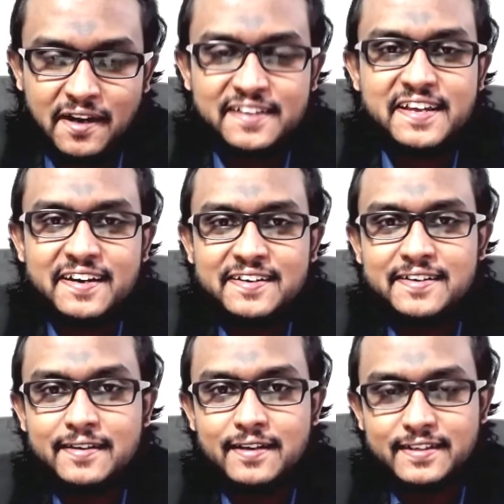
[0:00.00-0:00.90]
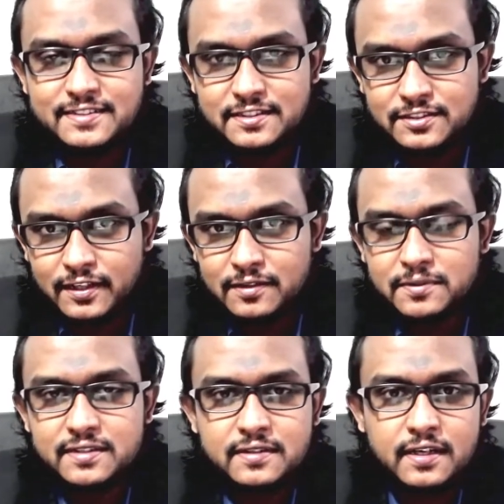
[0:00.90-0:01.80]
there, ladies and
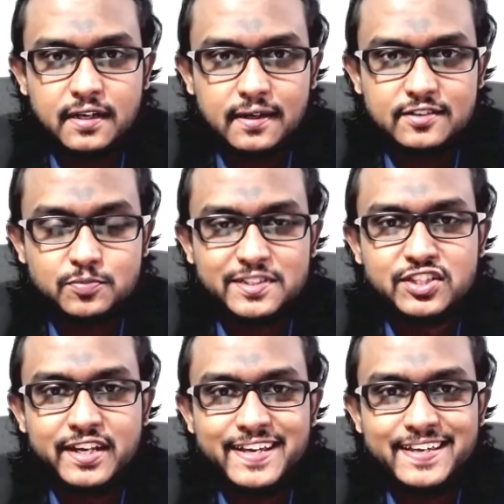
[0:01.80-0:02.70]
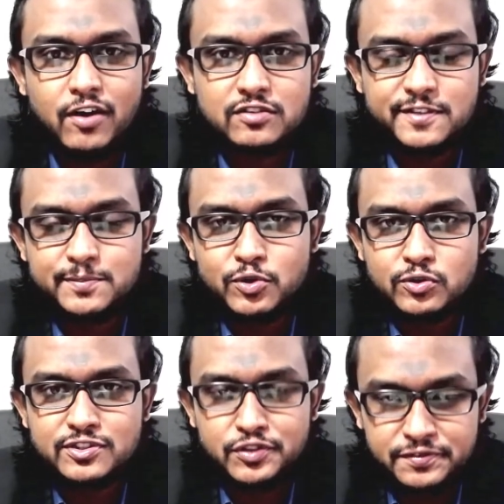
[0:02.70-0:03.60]
gentlemen, especially Oxford Brookes
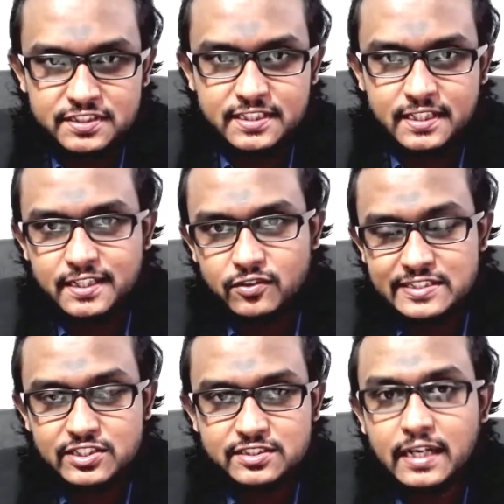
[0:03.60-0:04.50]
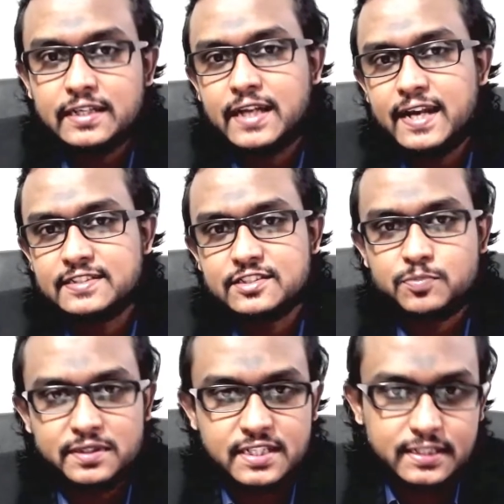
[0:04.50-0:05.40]
University Research and Analysis
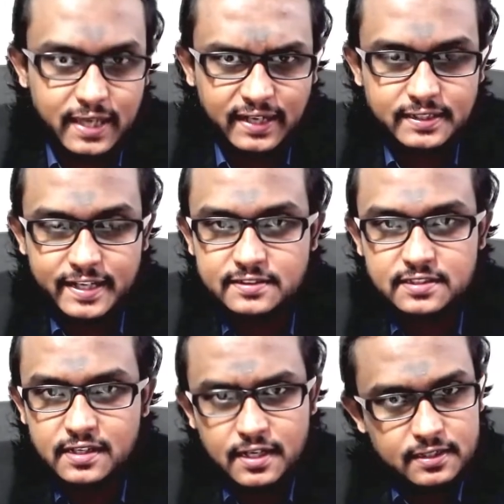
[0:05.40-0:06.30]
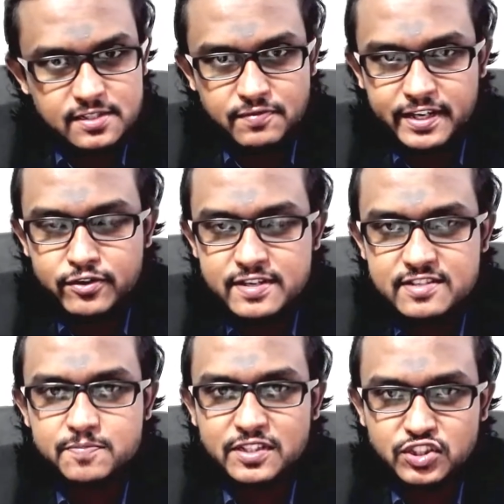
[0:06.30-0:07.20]
Project candidates. This video is
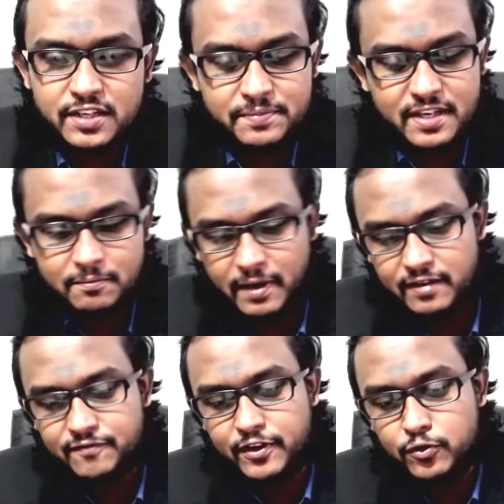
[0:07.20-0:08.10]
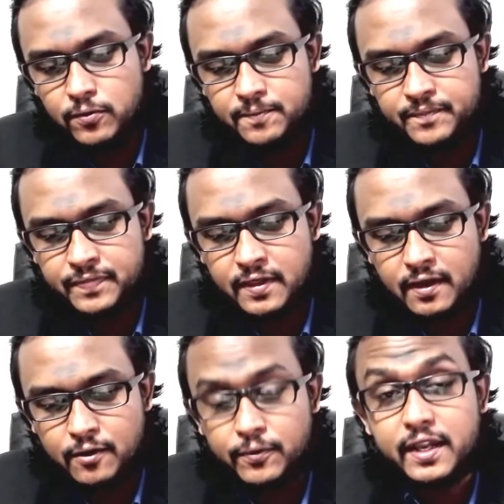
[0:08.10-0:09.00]
specially being made for you.
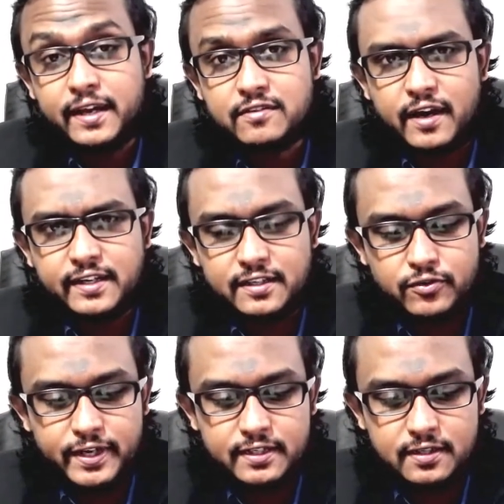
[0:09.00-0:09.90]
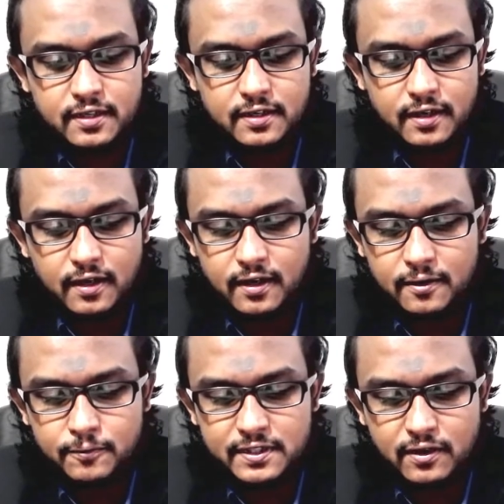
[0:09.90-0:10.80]
We'll get right into it
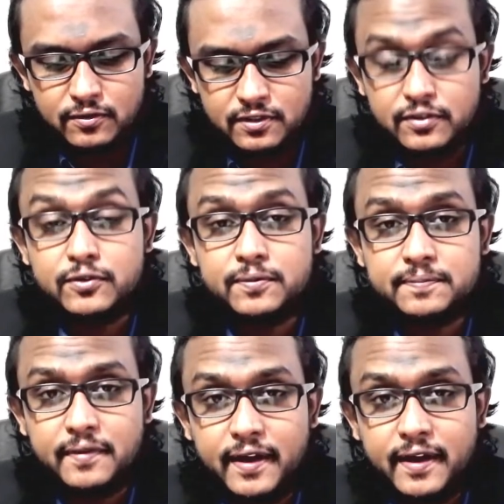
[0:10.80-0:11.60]
without any